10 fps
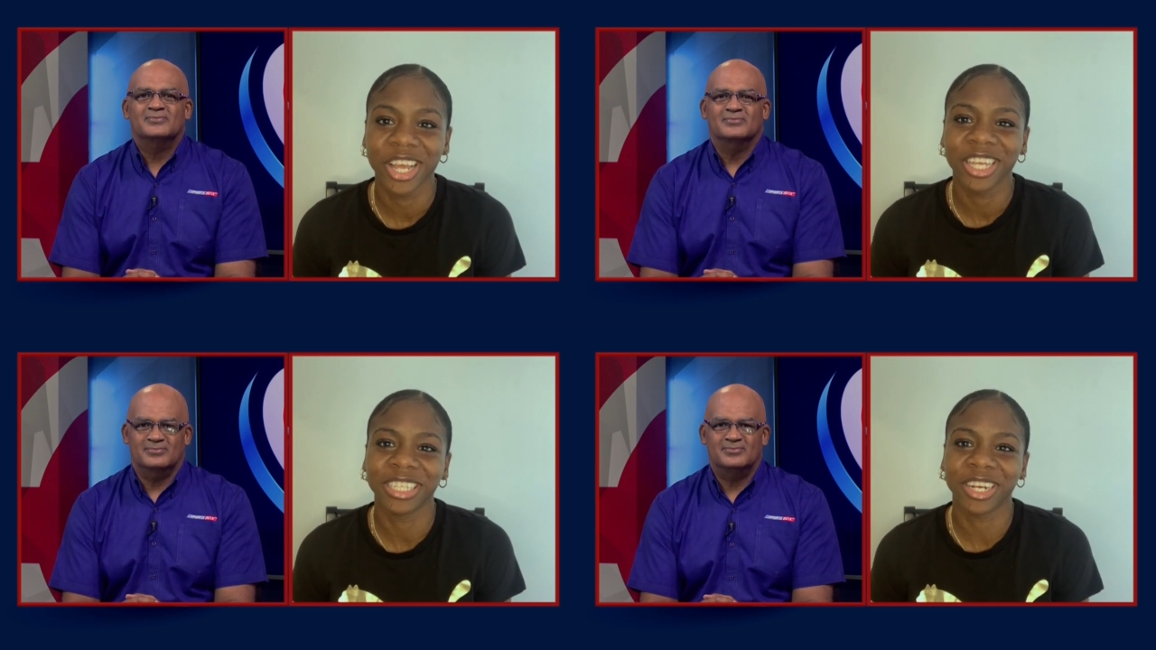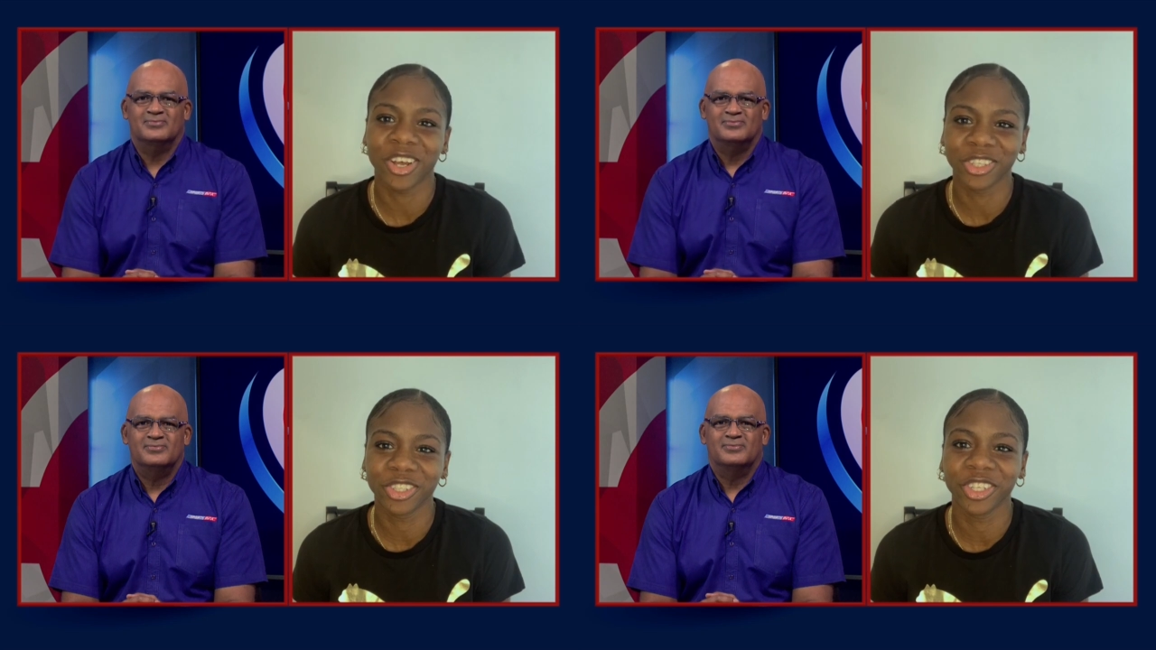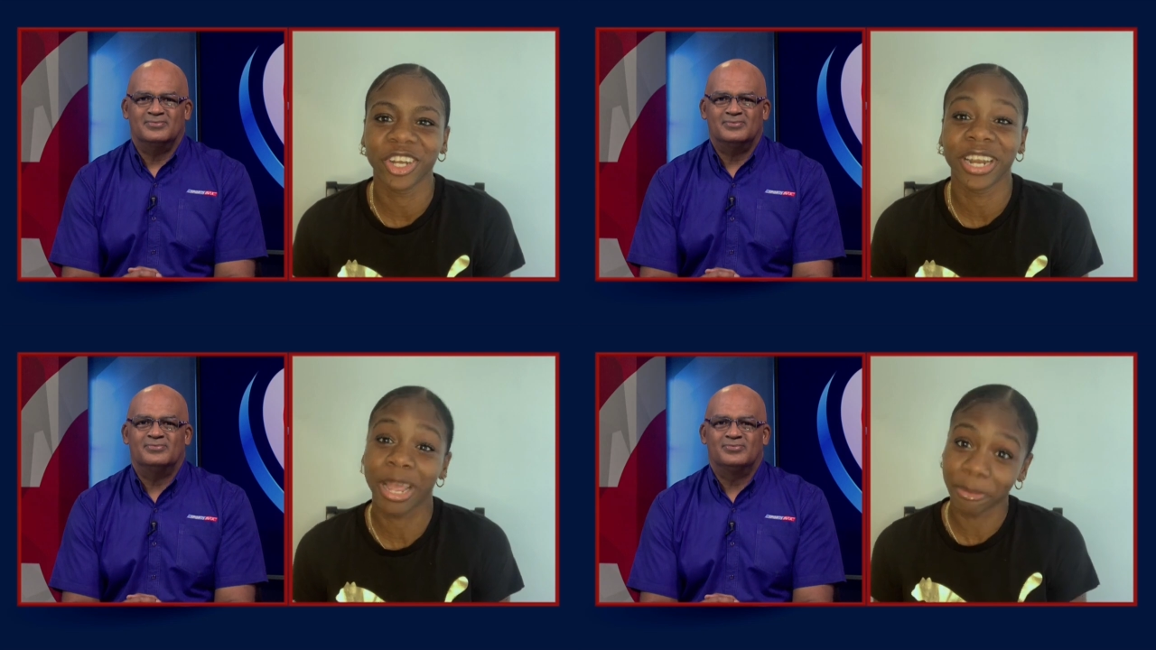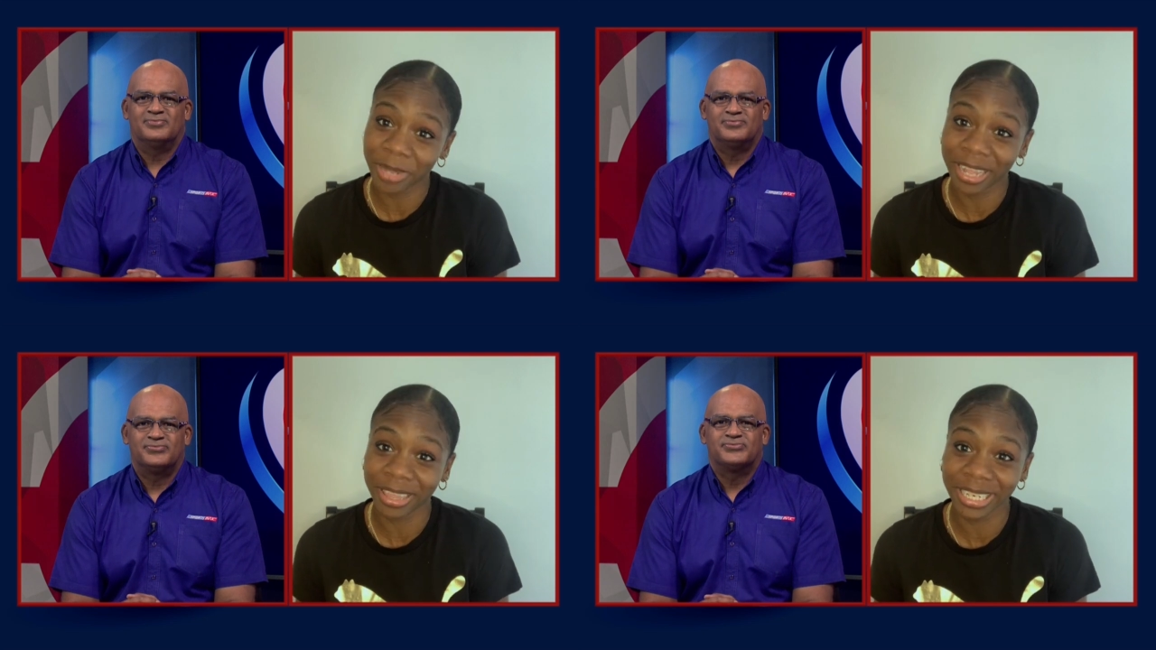Speaker 1: He's an Austrian
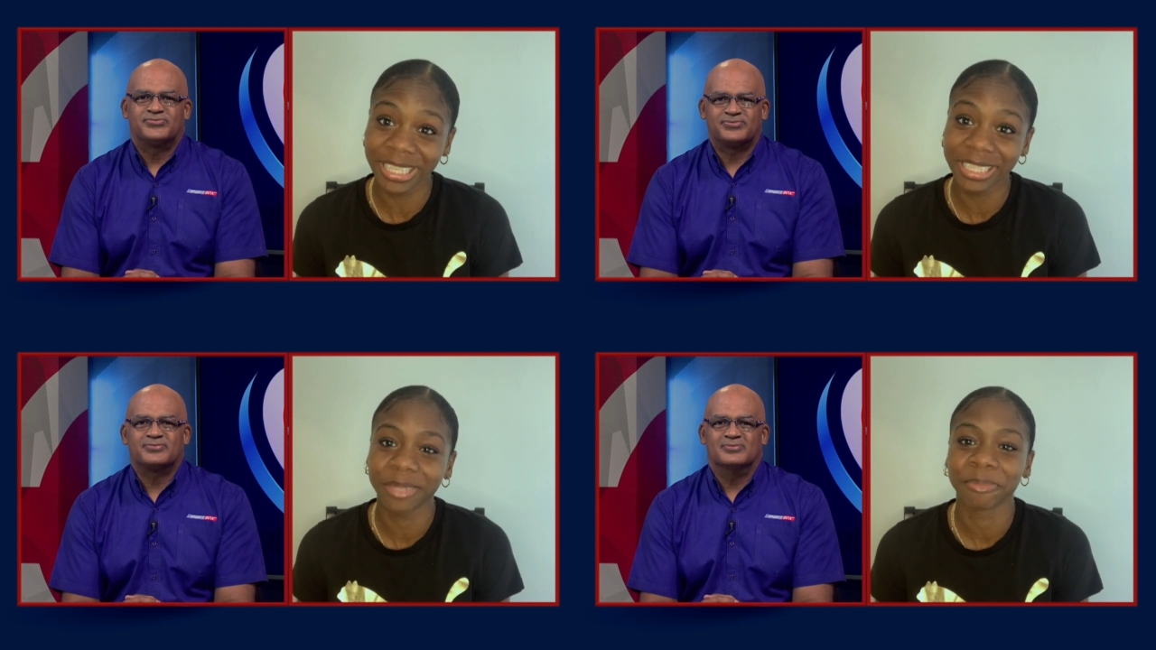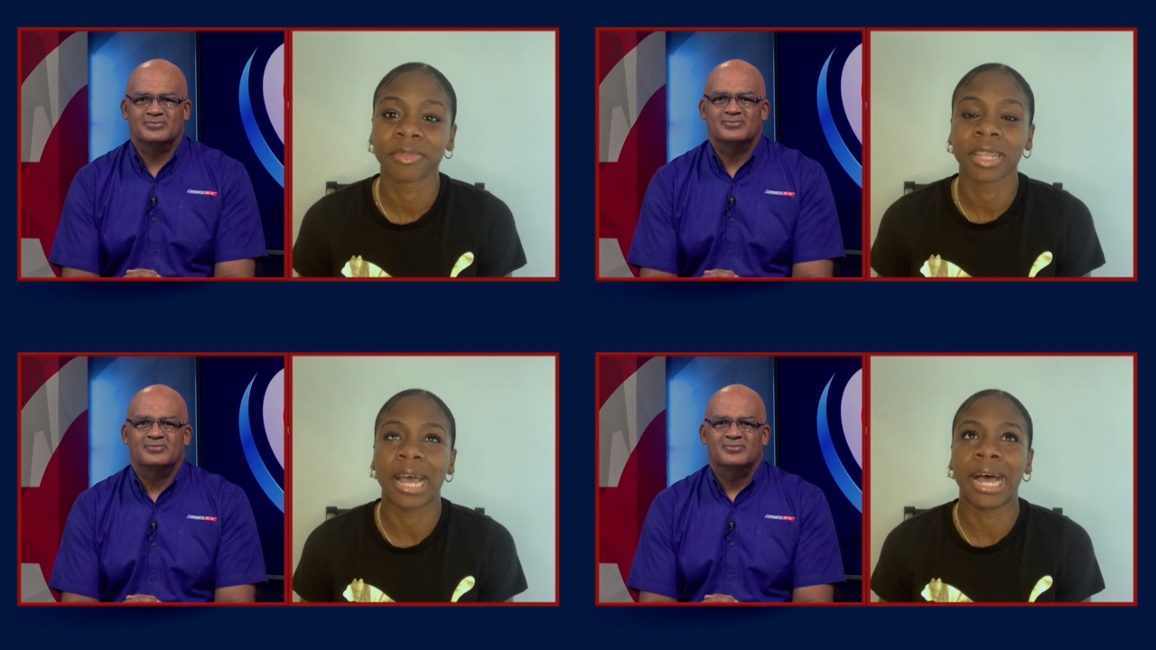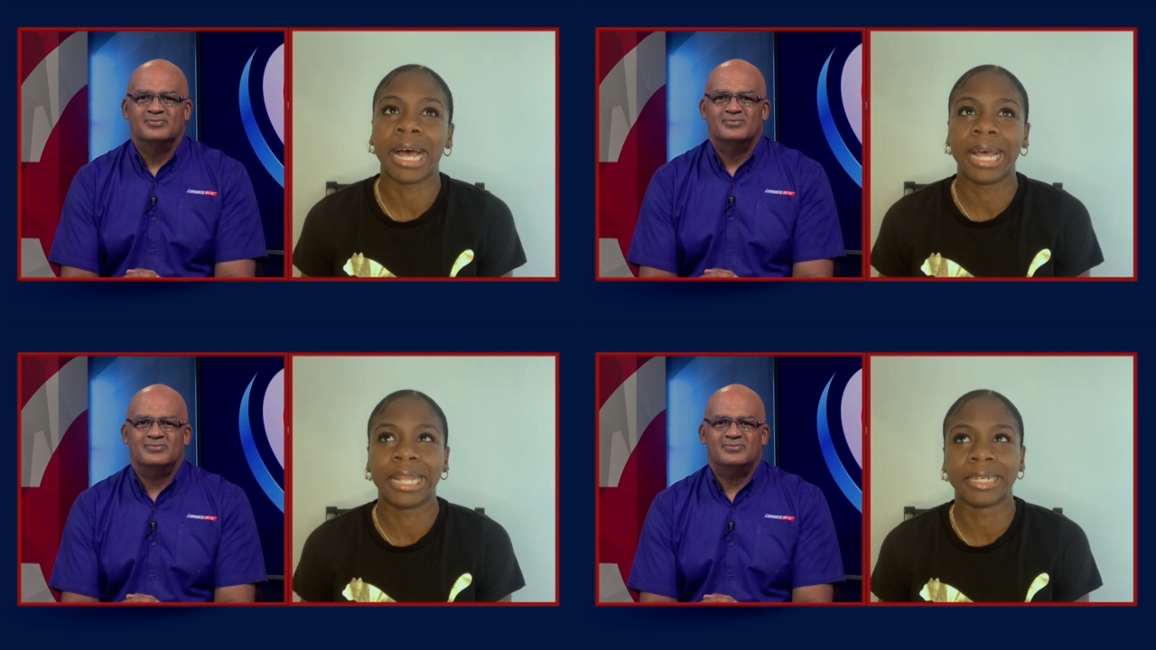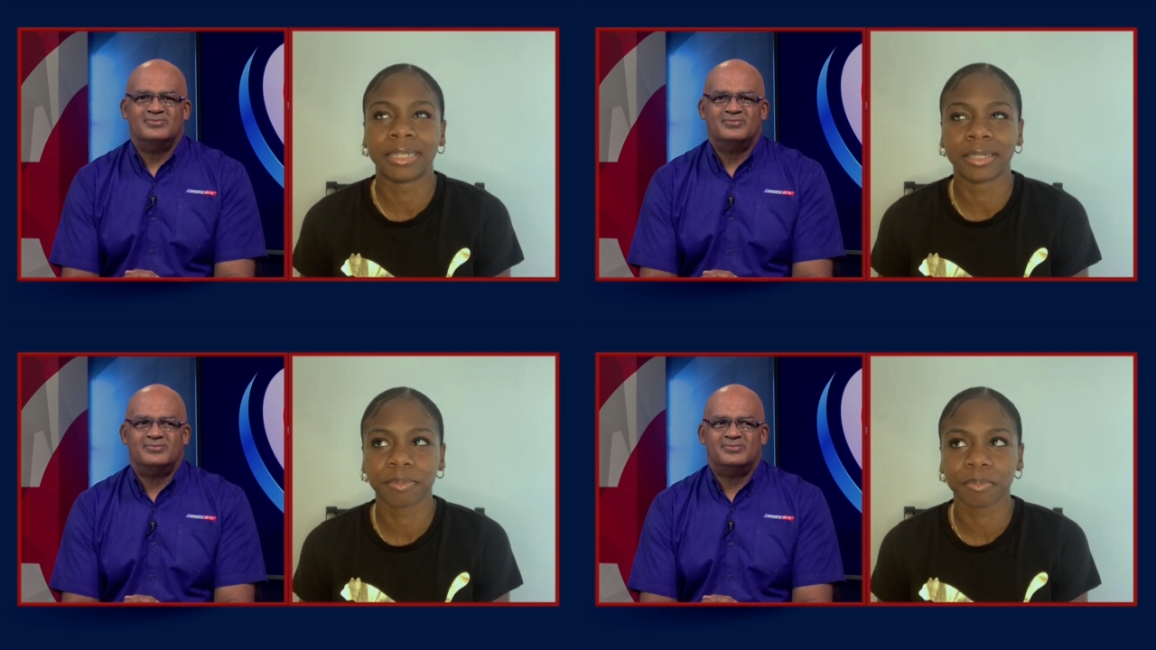heptathlete. And